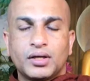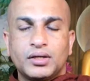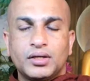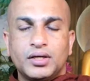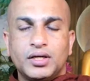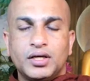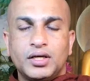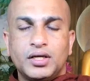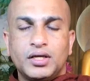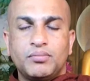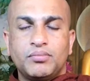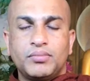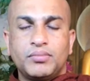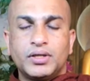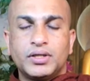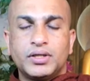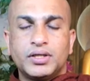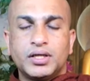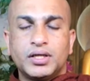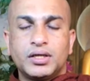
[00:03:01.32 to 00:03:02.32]

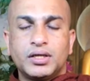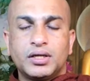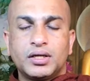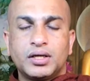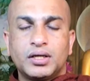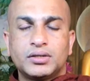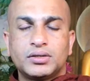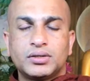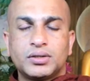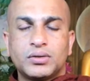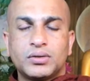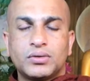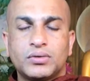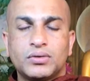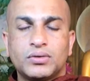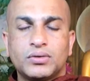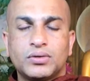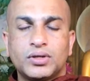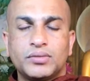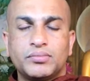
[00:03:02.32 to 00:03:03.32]
Deeply, gently,
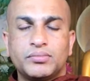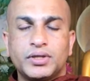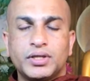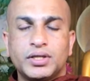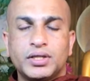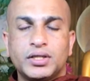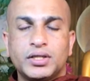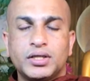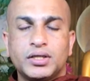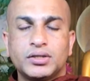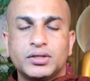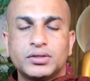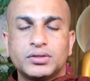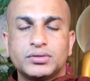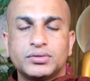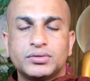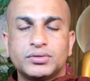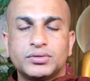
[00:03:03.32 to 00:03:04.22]
slowly breathing to